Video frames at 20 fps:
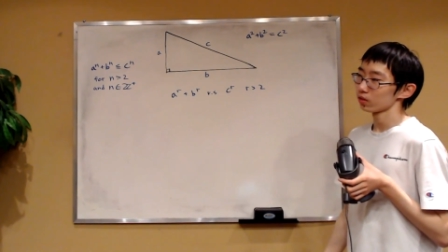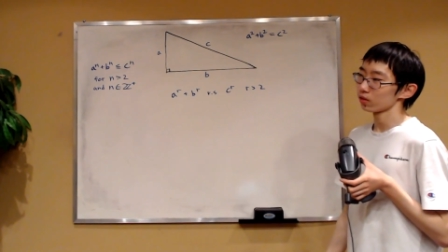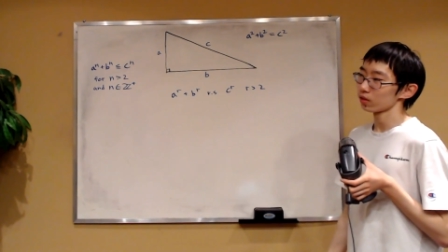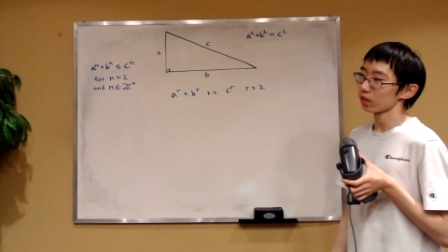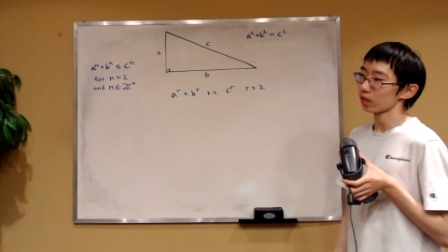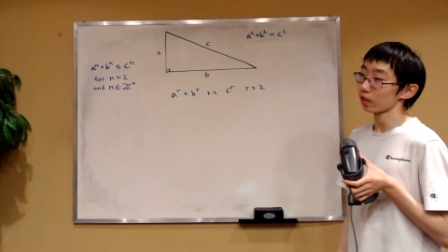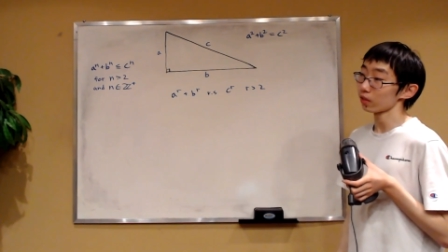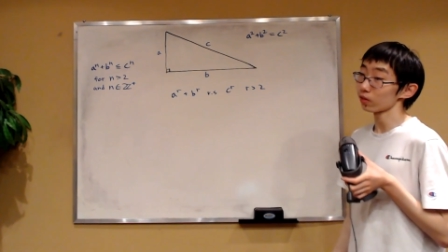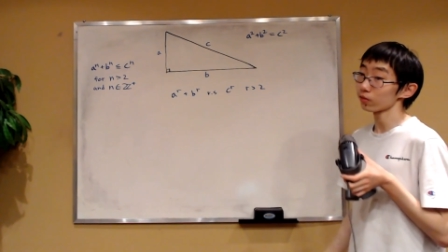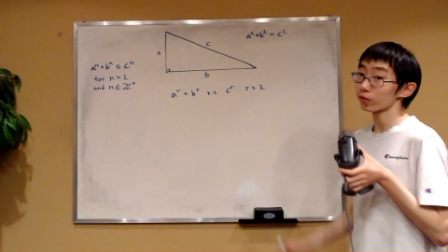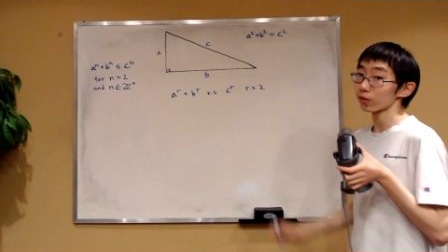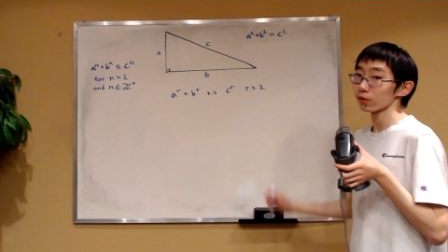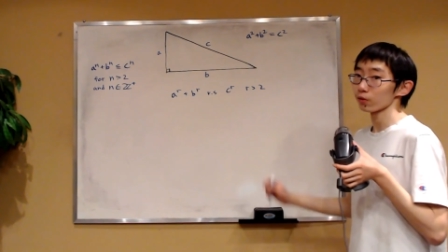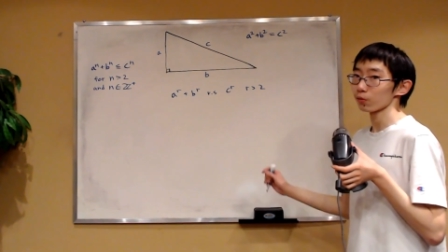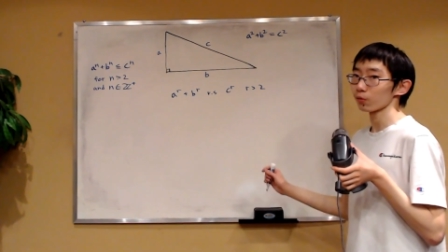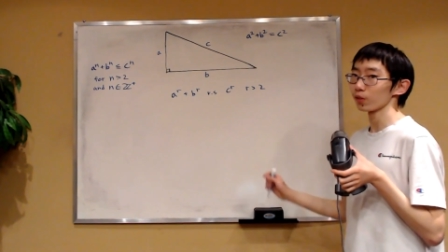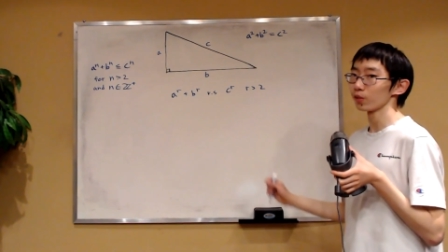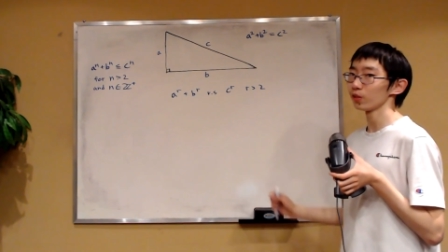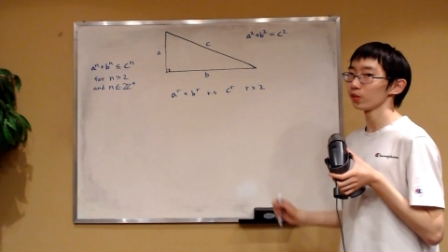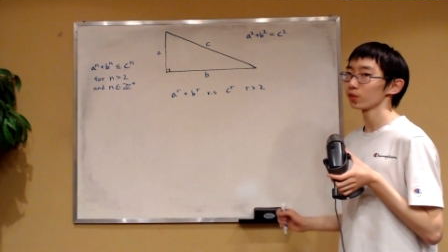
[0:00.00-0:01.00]
However,
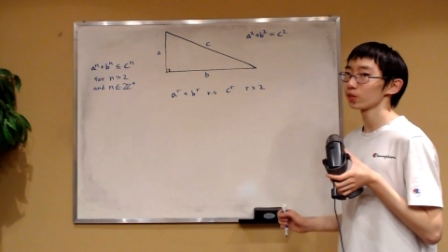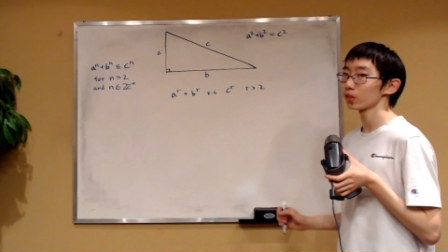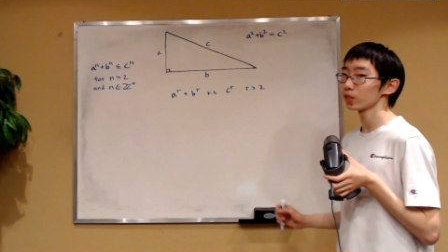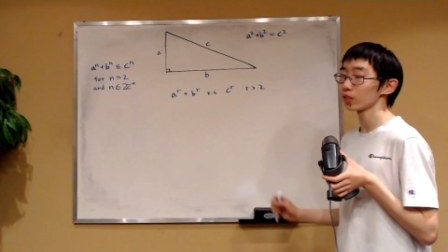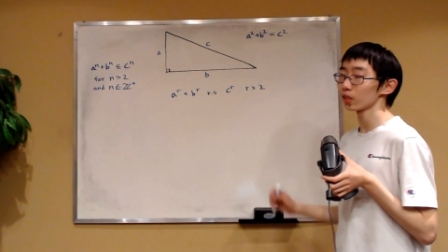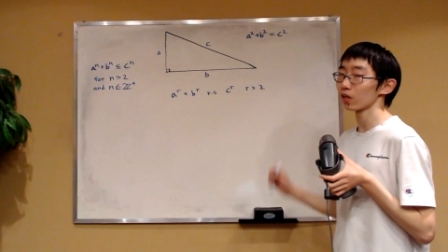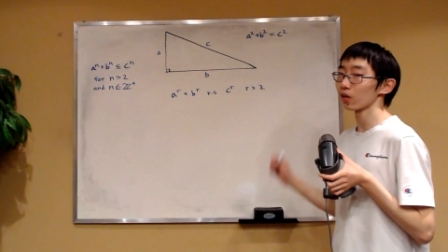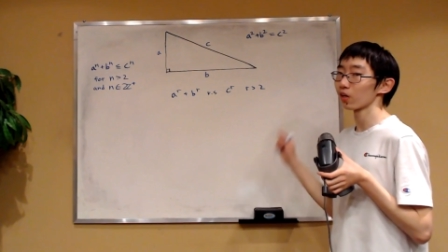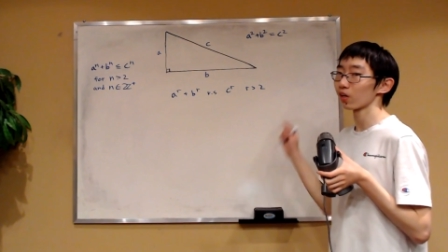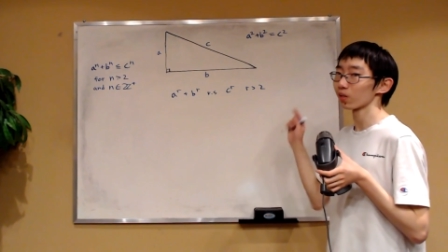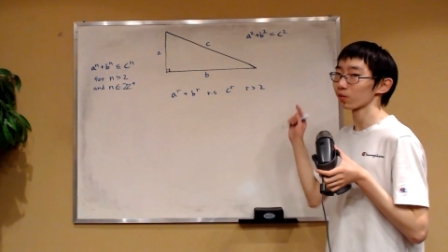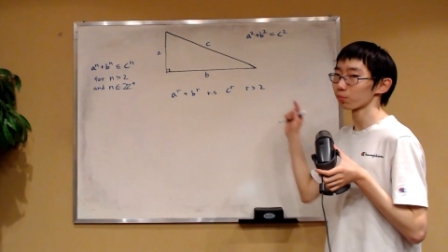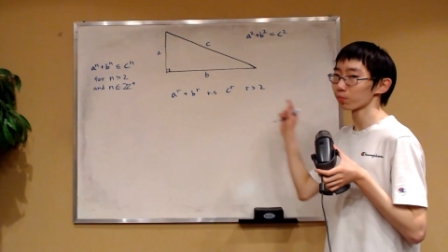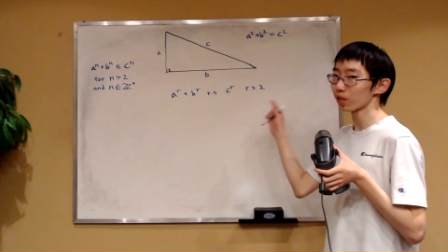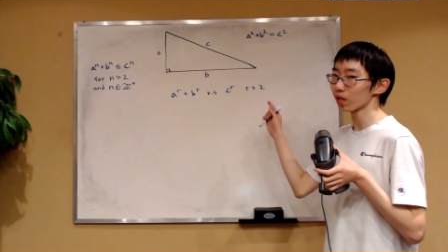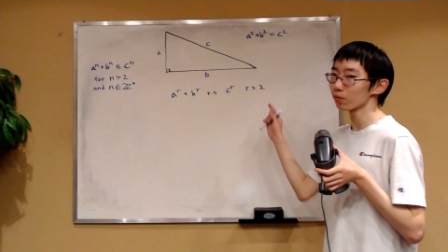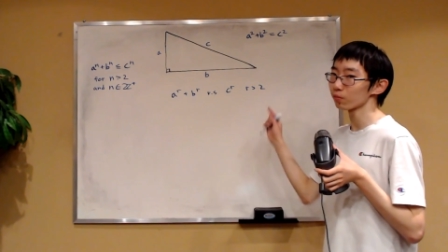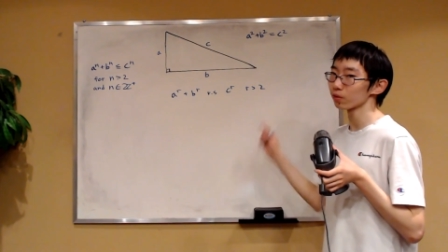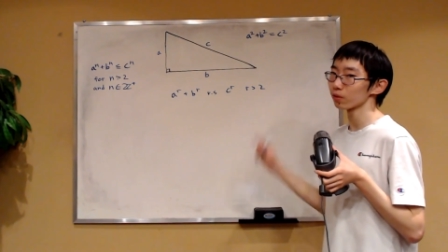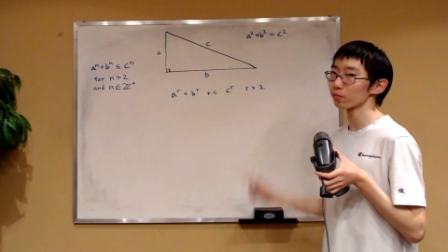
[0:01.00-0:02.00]
when you see a hard
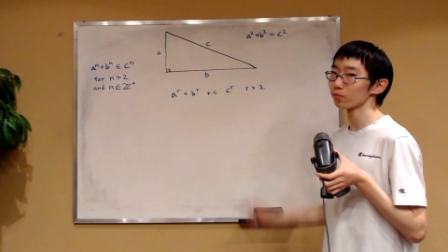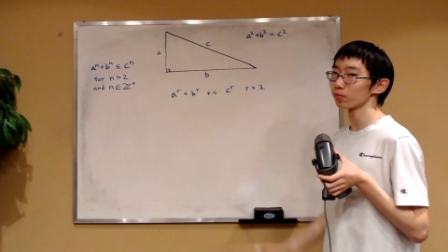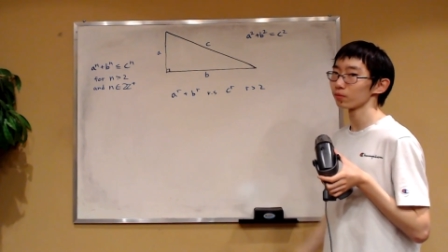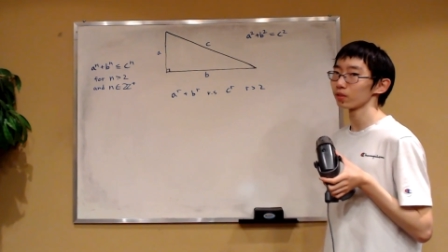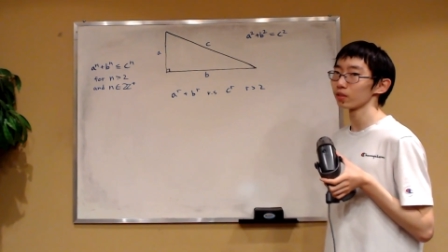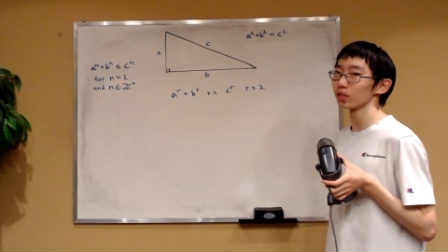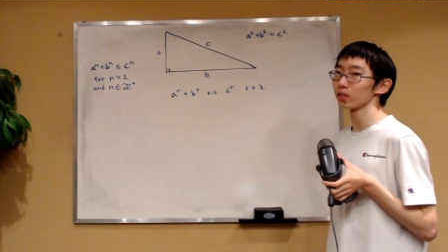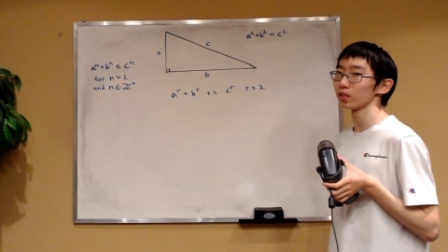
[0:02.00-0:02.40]
problem,